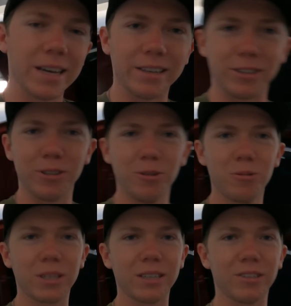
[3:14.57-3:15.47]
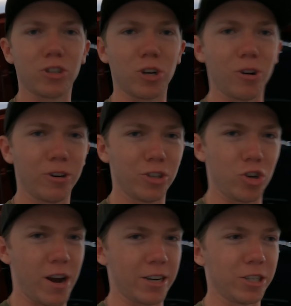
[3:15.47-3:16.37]
is you can turn
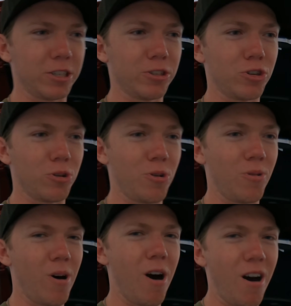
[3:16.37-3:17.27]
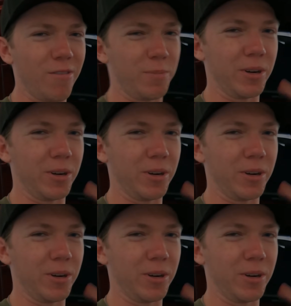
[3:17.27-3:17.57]
traction control off,